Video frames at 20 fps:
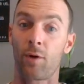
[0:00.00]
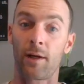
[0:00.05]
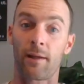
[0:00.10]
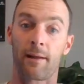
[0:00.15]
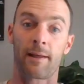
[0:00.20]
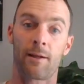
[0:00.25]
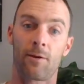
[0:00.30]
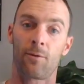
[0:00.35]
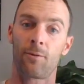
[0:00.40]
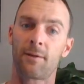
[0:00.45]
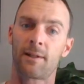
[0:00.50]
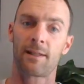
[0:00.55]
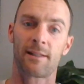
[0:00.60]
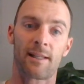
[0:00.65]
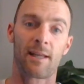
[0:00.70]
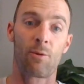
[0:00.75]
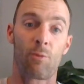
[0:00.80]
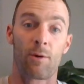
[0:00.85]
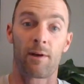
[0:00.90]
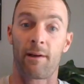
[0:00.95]
really old
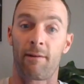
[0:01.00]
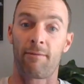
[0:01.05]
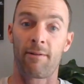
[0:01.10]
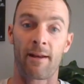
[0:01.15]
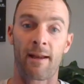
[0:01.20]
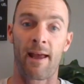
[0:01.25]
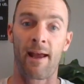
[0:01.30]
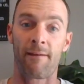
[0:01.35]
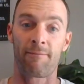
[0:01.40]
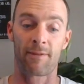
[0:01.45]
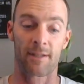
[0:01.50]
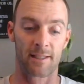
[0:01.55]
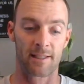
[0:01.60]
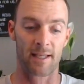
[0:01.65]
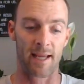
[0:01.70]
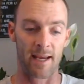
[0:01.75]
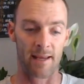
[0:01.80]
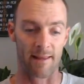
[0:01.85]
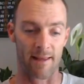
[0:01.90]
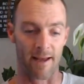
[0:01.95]
because they wouldn't even have to
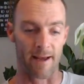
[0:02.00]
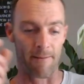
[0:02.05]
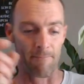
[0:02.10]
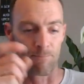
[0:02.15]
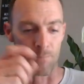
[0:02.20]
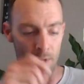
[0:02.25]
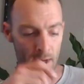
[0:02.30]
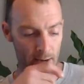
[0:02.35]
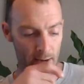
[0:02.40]
say that.